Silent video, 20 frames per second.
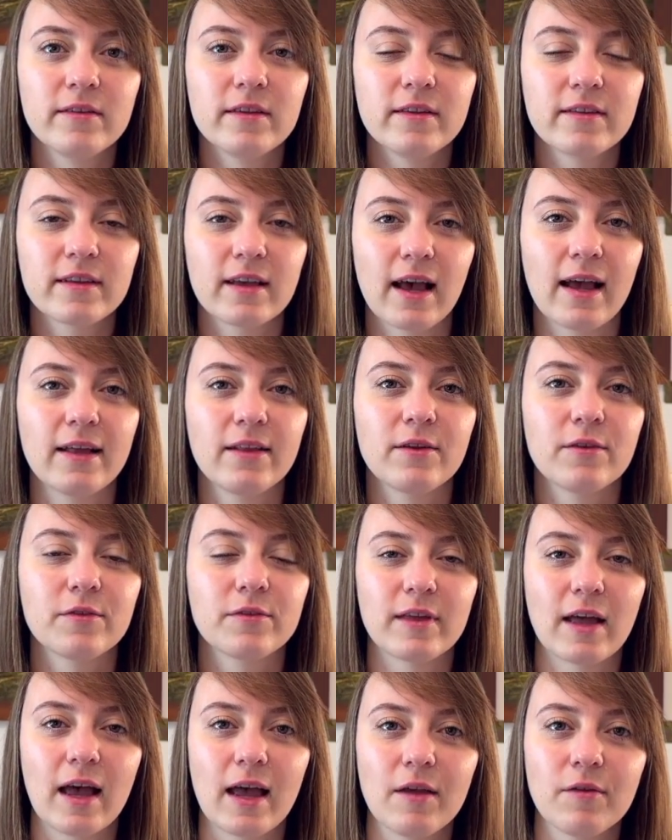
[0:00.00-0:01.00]
is kind
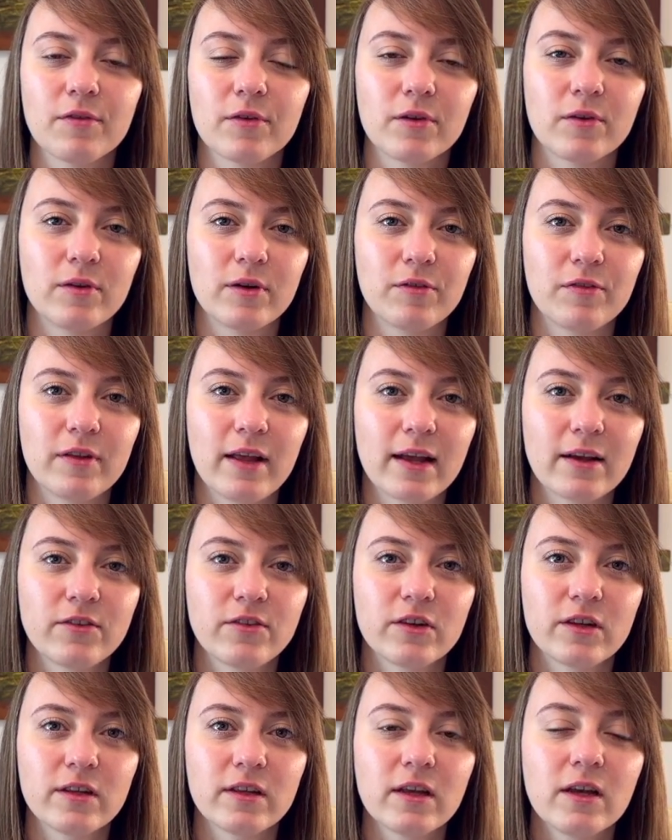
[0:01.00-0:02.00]
of time for
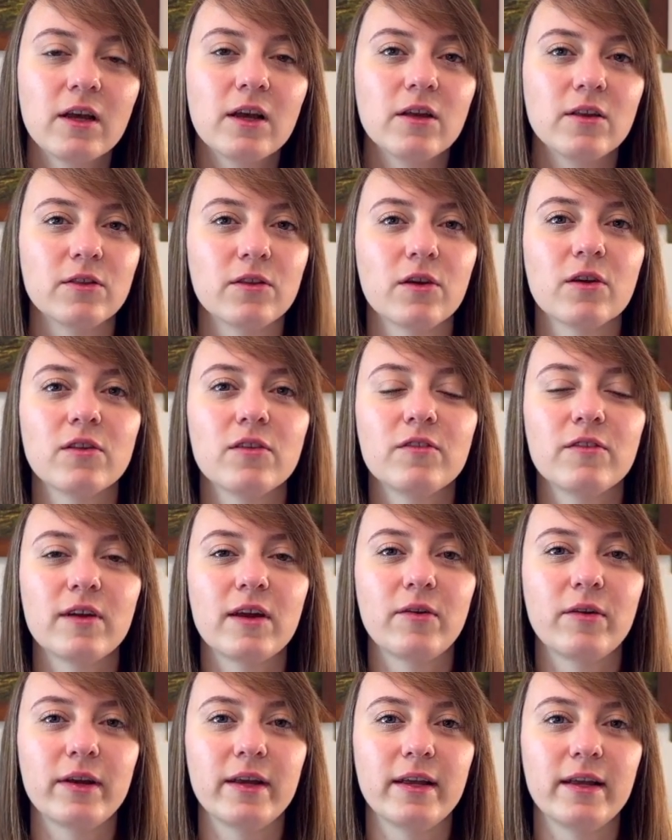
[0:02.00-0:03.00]
reflection, not
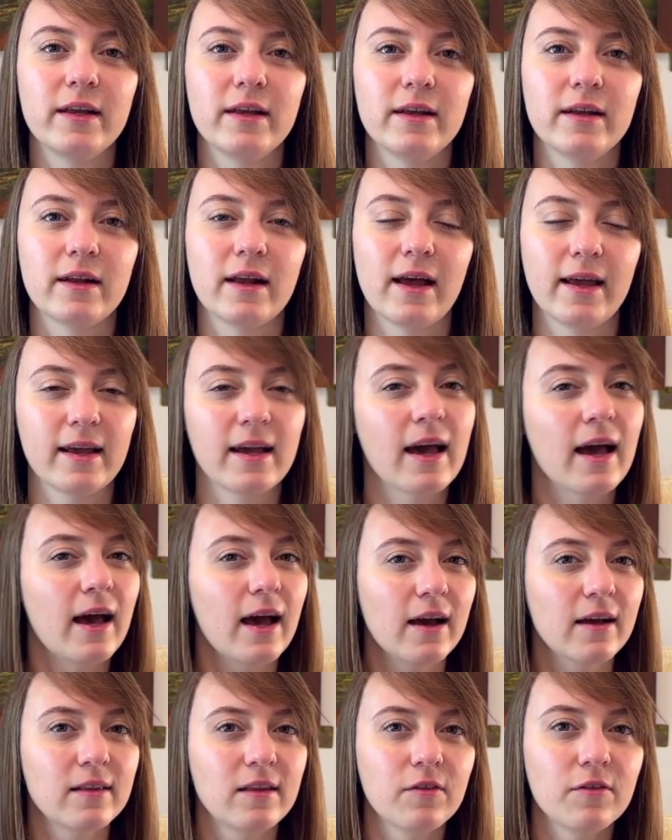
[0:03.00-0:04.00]
very like
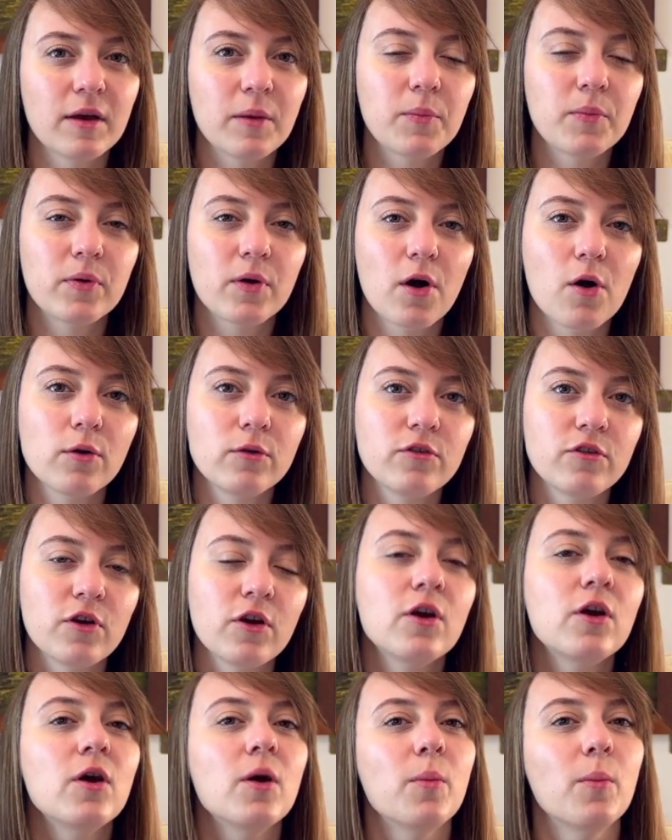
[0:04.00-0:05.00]
active approach,
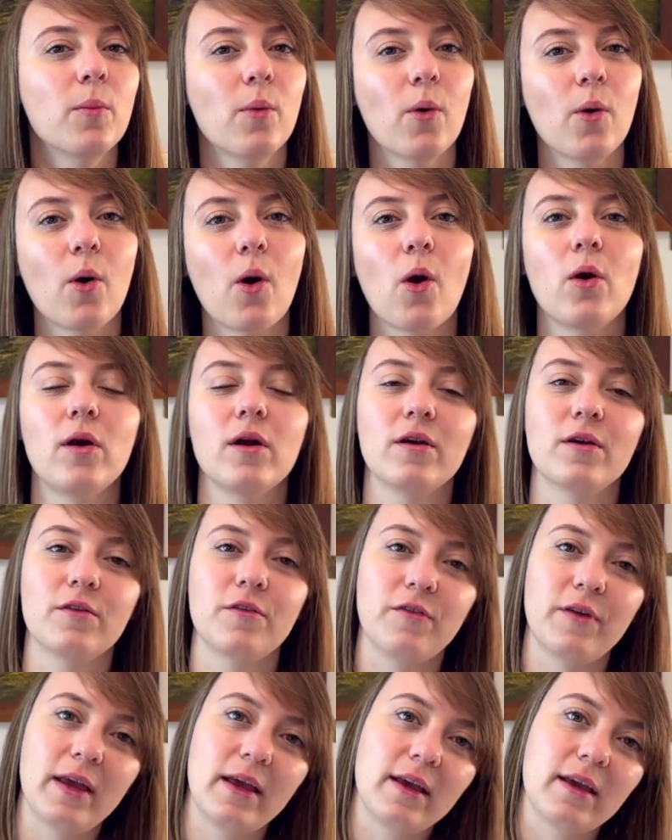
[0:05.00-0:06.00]
more
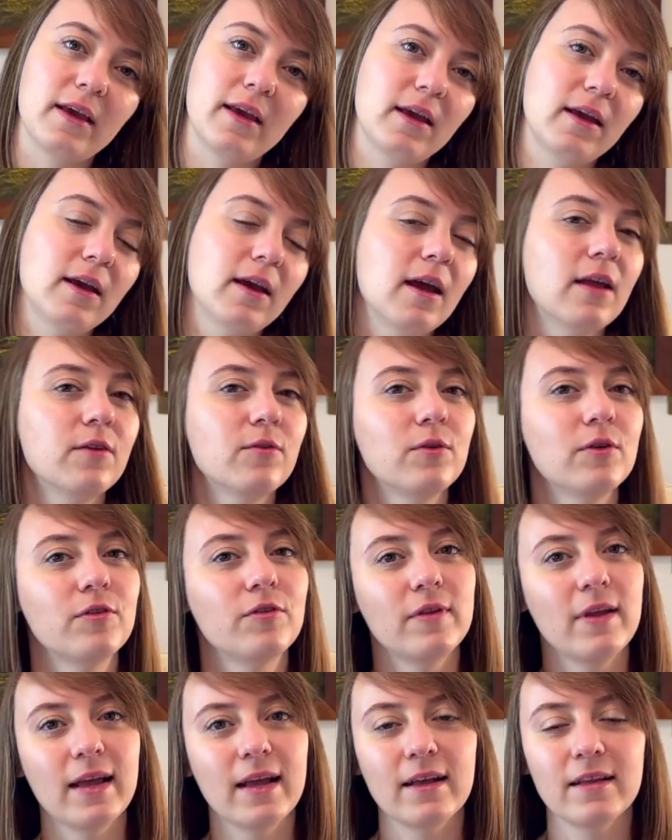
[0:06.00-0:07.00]
thinking and
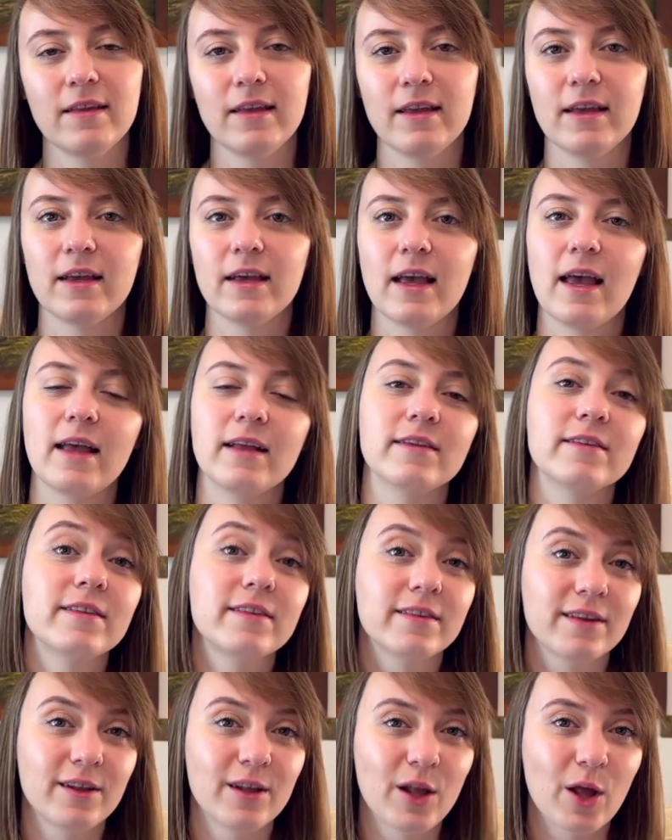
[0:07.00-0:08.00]
reflecting and
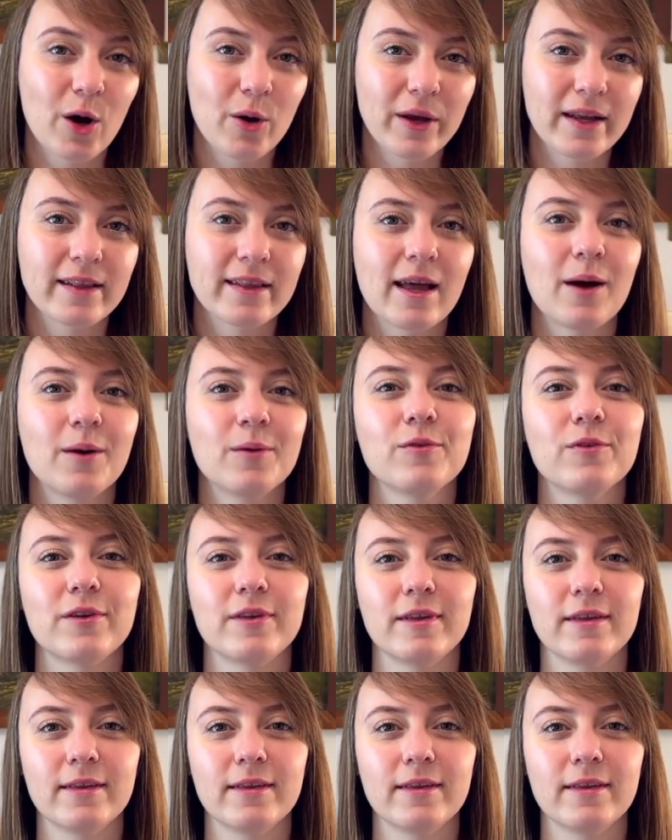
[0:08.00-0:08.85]
slowing down for the